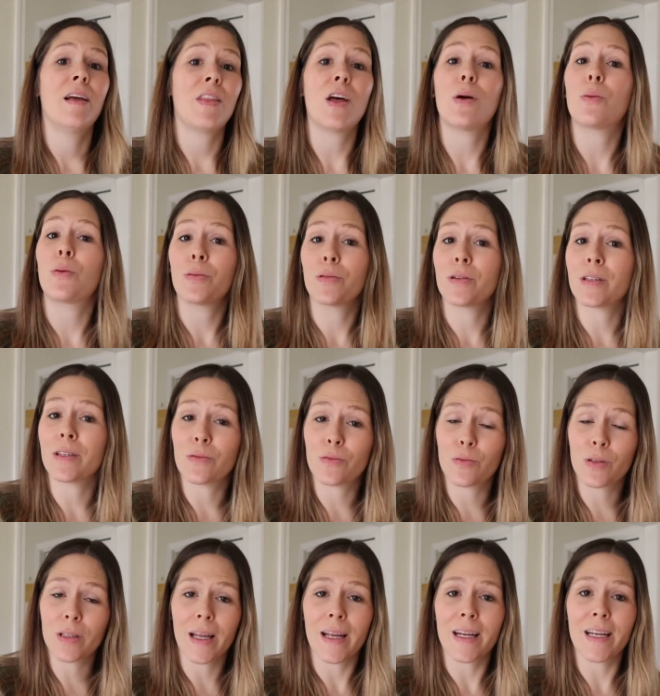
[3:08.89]
that were re
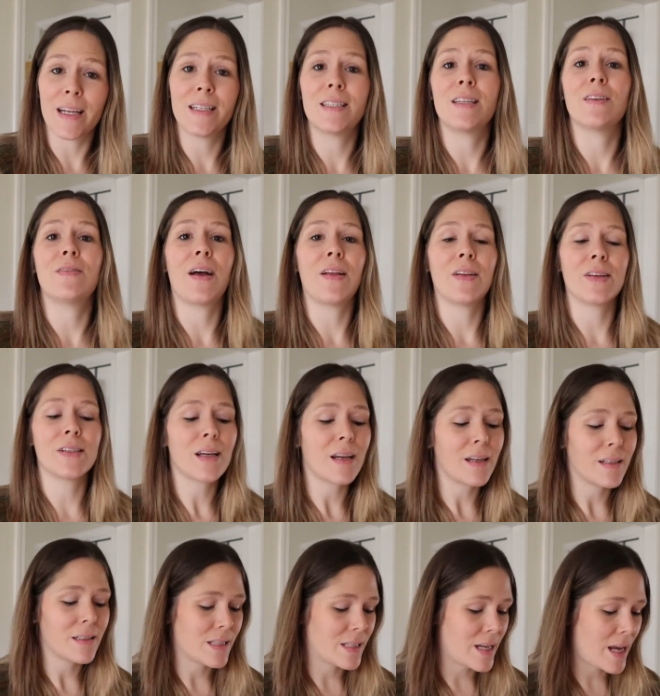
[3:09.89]
related to
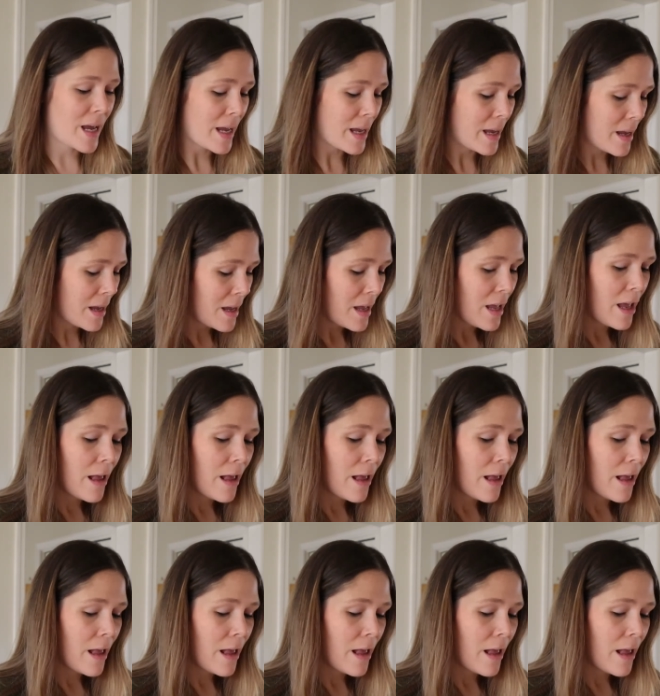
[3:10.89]
Valentine's Day.